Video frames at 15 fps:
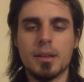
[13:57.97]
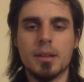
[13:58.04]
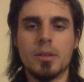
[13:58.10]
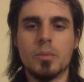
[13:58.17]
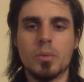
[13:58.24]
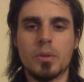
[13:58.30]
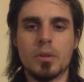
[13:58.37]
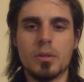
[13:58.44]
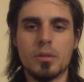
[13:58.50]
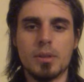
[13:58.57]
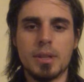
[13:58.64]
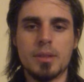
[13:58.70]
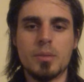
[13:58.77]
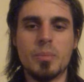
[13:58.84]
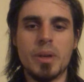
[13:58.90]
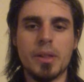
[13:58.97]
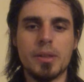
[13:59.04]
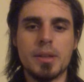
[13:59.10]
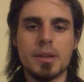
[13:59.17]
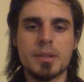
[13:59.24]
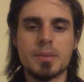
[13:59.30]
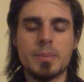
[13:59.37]
And then we're gonna let the
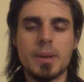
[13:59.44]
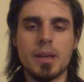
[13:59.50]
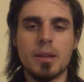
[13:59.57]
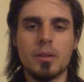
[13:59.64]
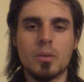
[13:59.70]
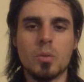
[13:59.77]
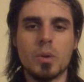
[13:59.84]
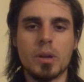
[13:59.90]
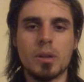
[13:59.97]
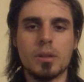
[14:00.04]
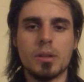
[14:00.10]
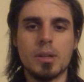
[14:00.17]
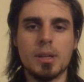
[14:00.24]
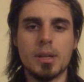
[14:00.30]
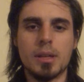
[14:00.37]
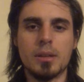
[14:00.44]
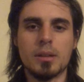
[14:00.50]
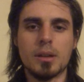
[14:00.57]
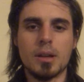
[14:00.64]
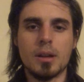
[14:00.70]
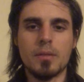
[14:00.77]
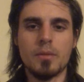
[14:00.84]
belly expand quickly and then
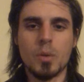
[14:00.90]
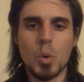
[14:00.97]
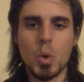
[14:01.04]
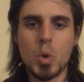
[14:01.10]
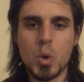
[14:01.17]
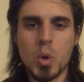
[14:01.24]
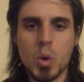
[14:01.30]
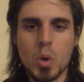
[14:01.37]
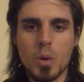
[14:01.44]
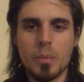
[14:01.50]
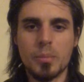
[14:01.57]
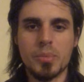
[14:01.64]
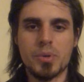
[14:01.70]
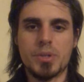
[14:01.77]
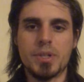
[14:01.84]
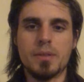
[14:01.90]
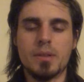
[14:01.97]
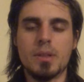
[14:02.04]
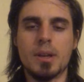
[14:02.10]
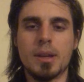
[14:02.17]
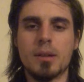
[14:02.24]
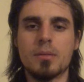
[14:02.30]
kind of push
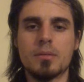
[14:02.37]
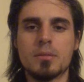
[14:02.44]
everything out.